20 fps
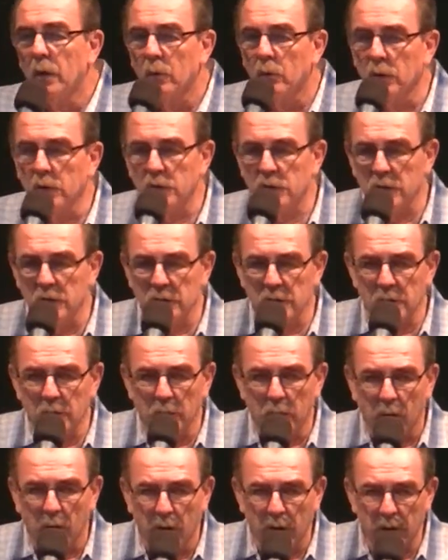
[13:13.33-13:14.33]
which is the
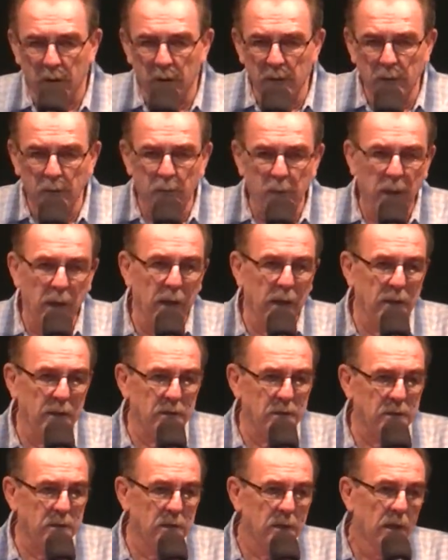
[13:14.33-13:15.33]
mark of the
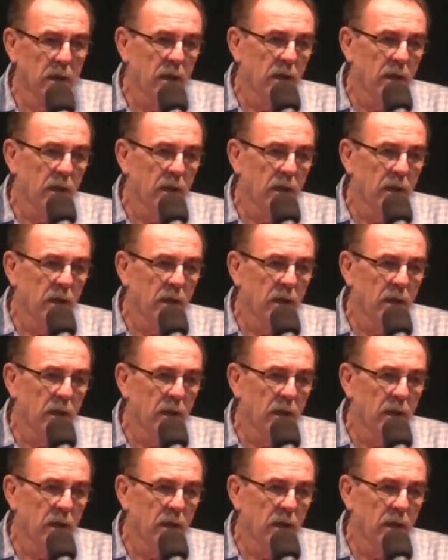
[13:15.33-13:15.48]
beast,